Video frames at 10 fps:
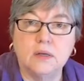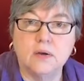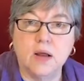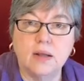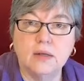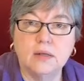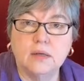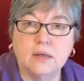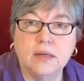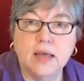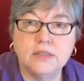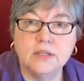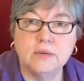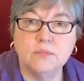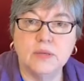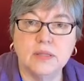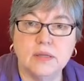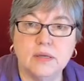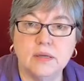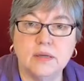Trying to look, catch up with a.